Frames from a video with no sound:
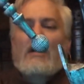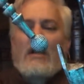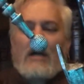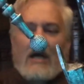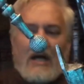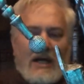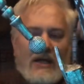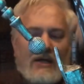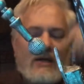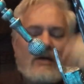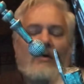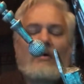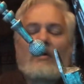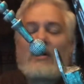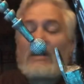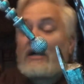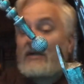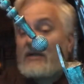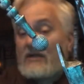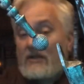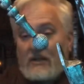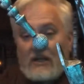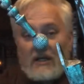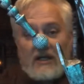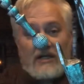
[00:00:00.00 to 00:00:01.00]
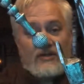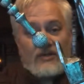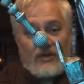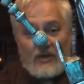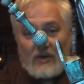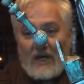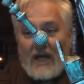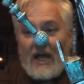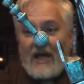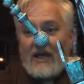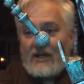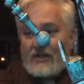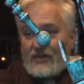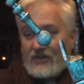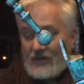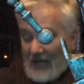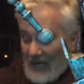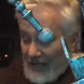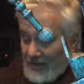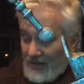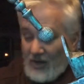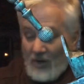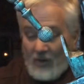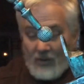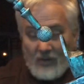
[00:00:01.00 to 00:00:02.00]
I know, it's okay. I
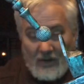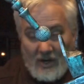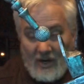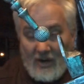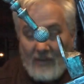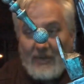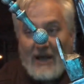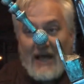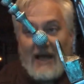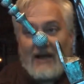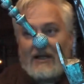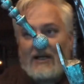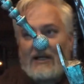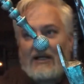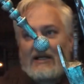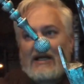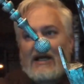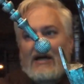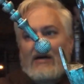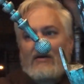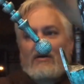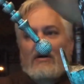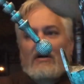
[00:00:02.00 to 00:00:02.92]
know we're not battling now,